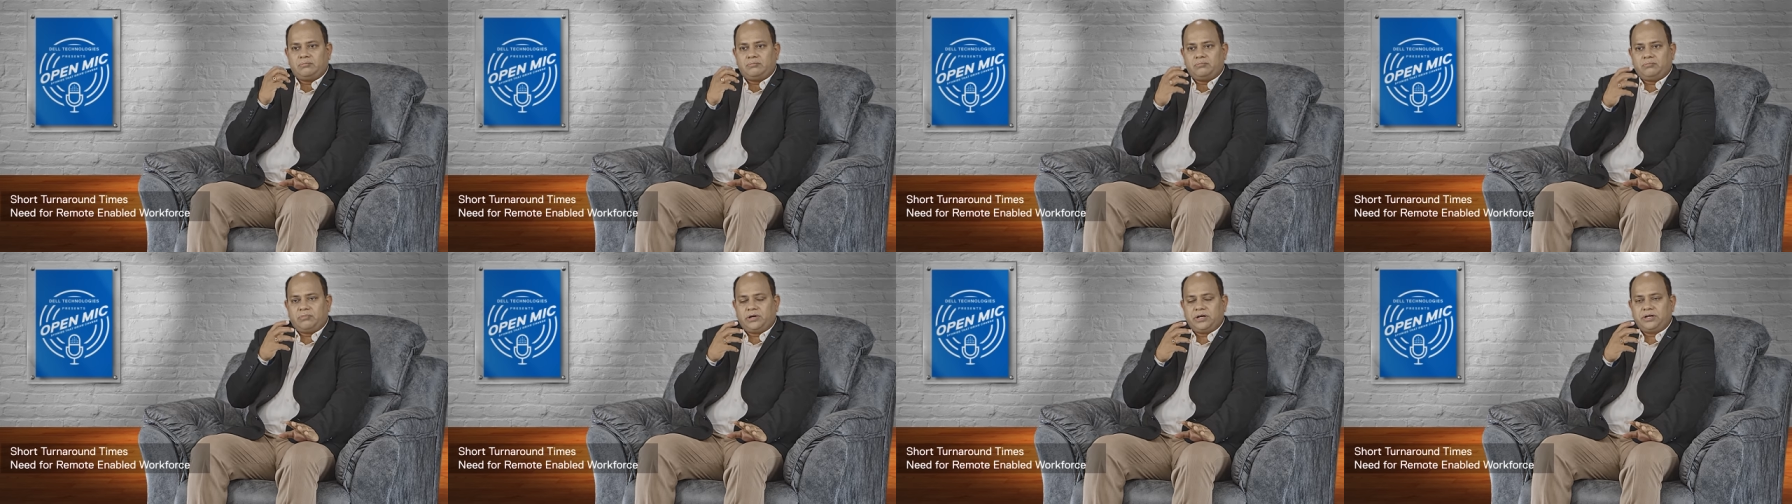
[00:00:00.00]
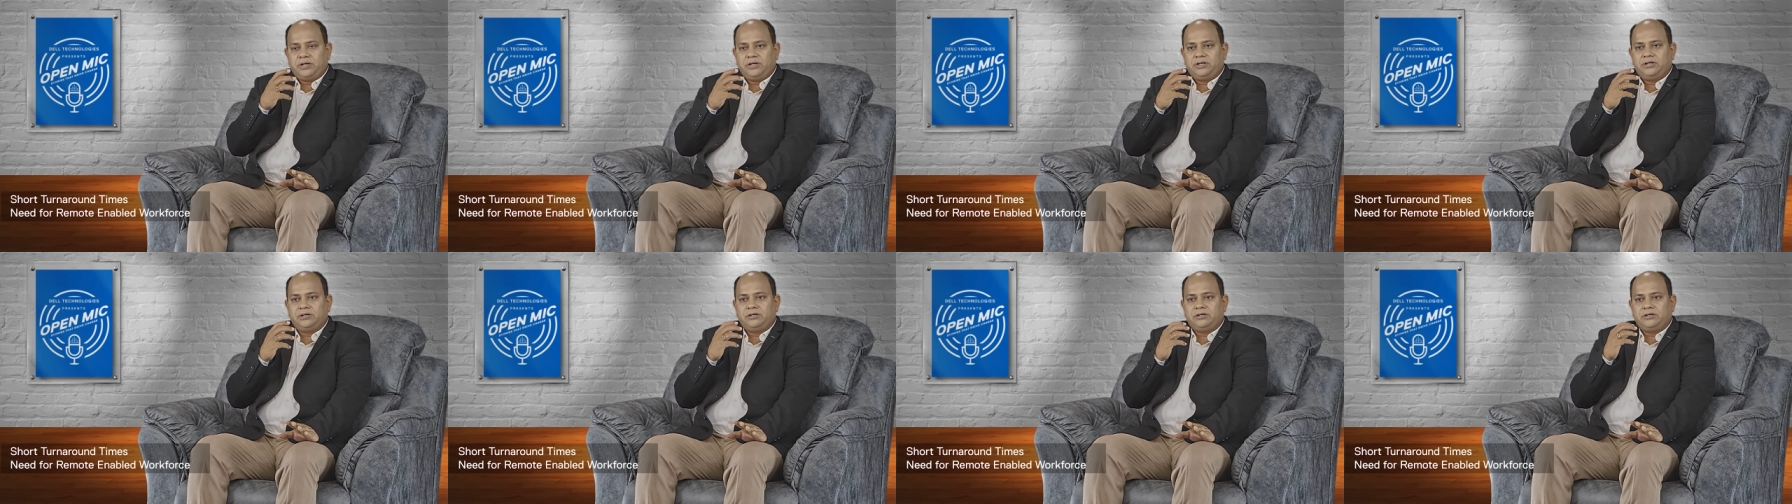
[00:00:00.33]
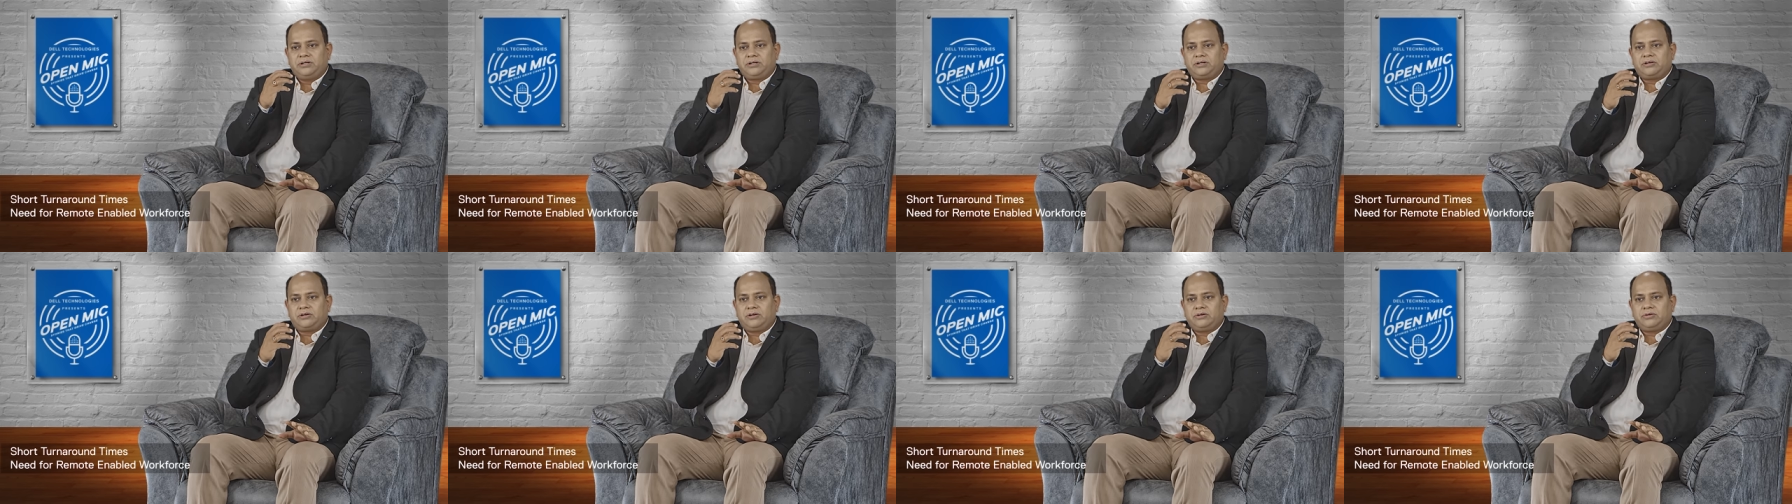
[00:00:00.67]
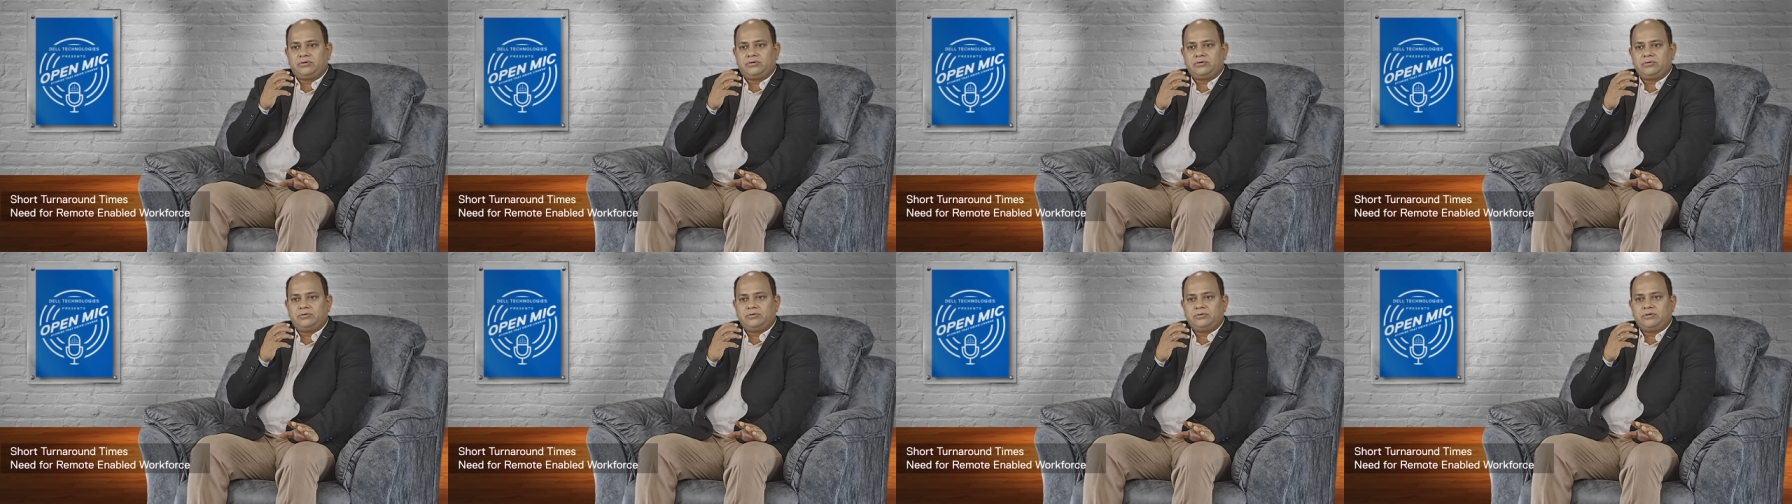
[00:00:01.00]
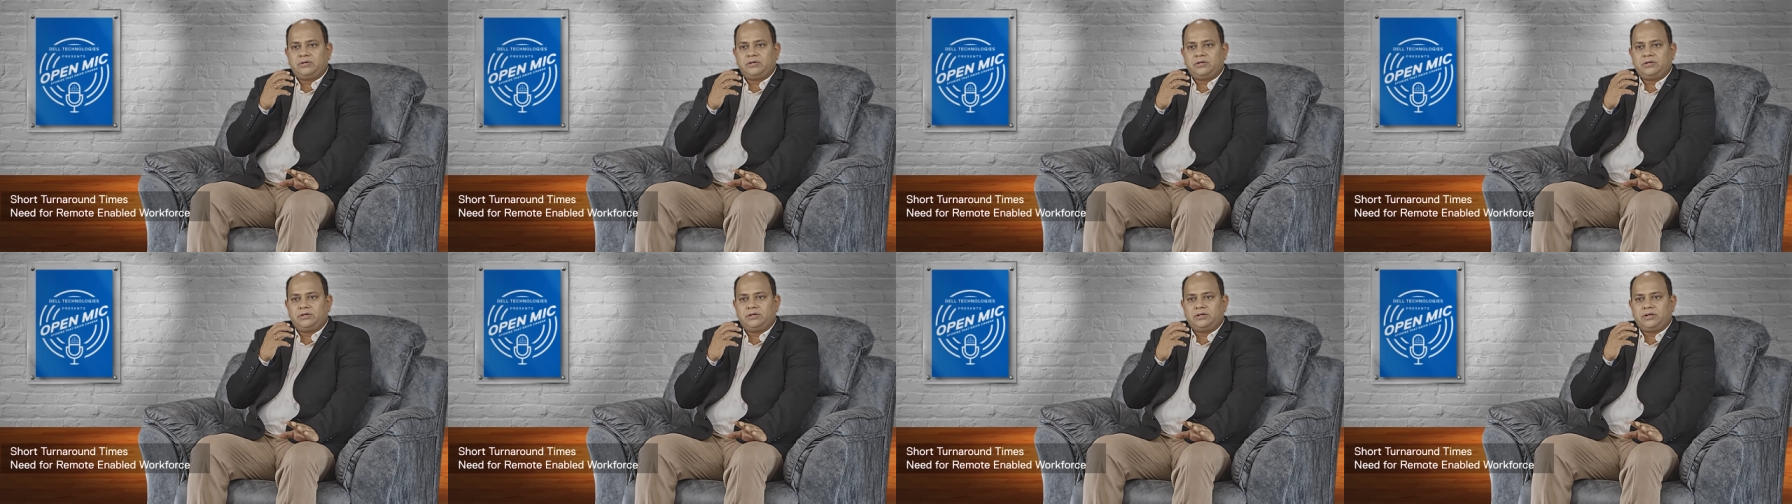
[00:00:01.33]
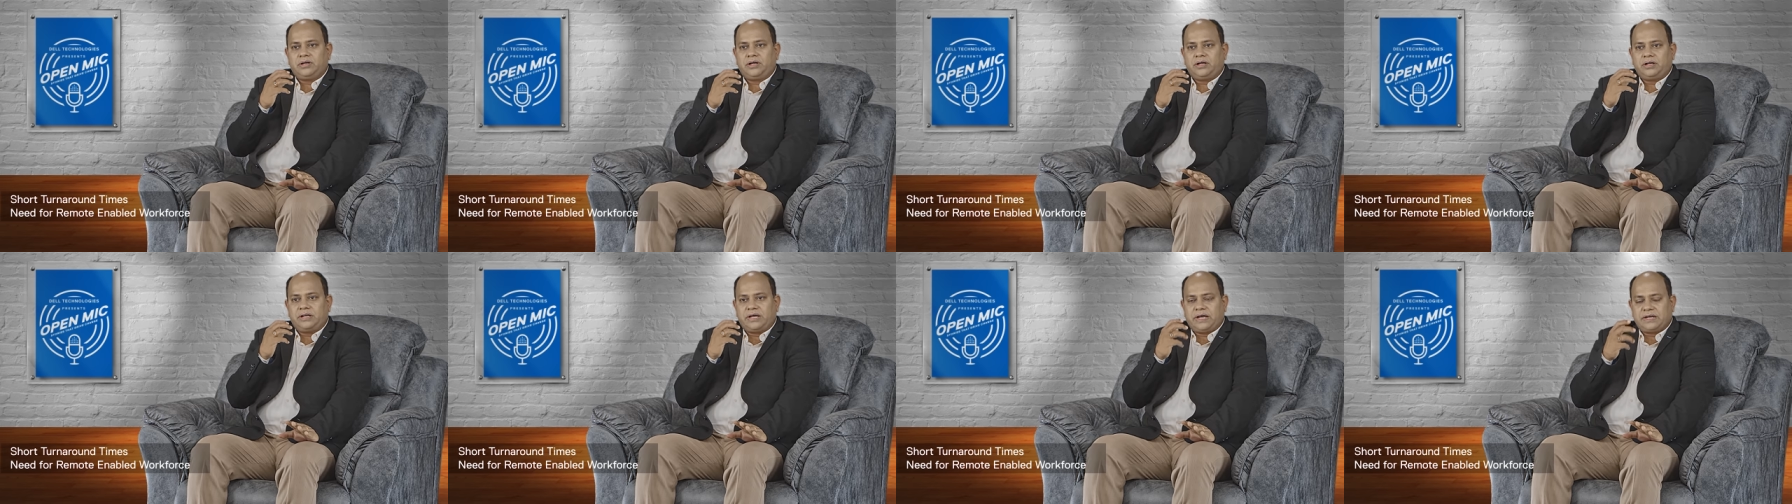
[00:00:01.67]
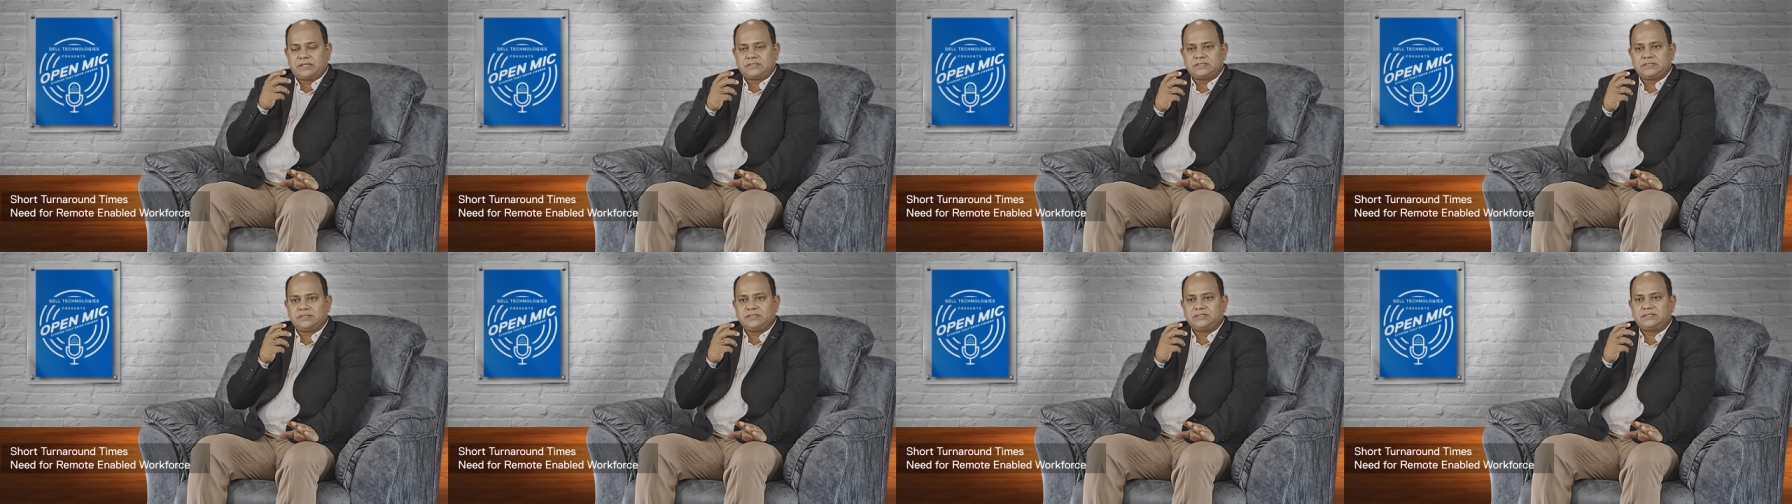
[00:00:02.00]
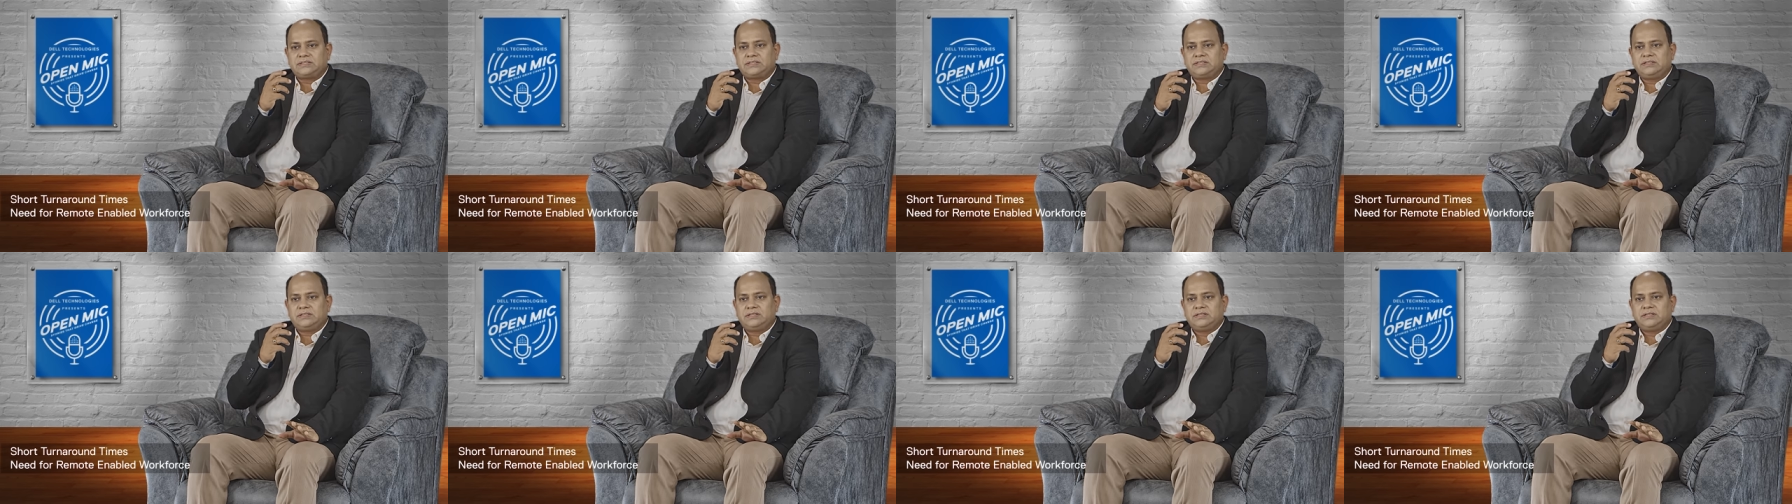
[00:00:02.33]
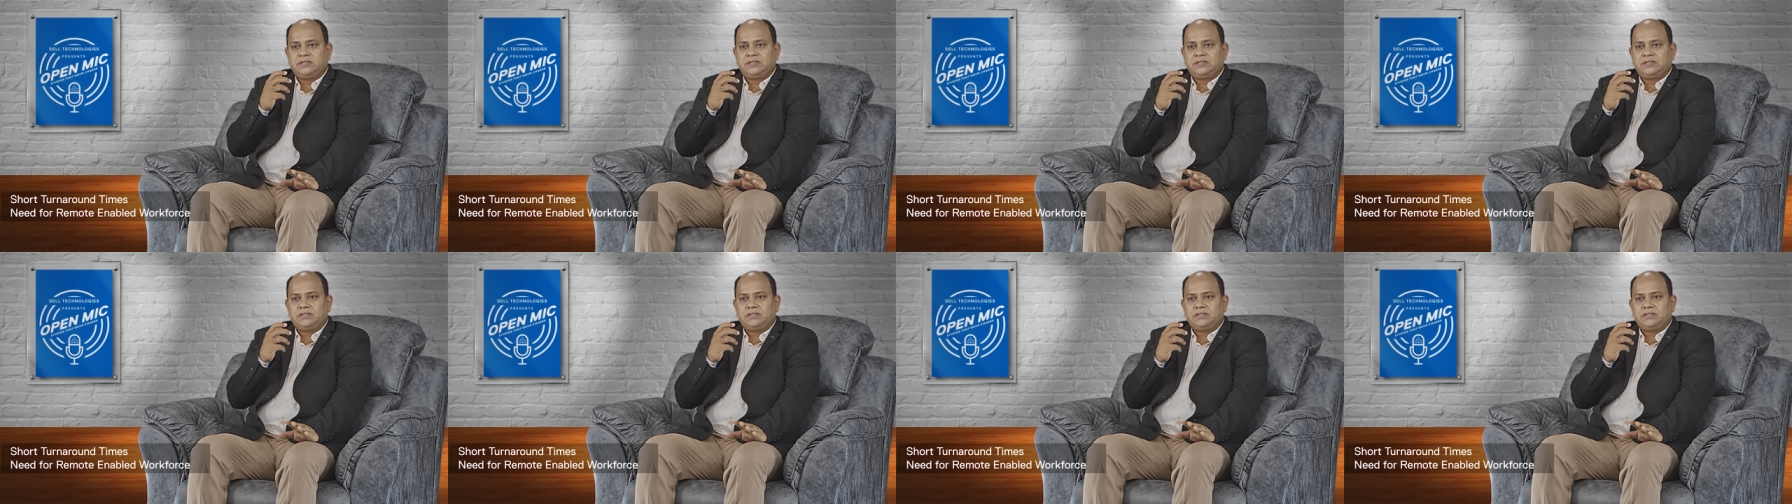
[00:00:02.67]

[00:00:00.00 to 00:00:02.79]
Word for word: monitor and control and access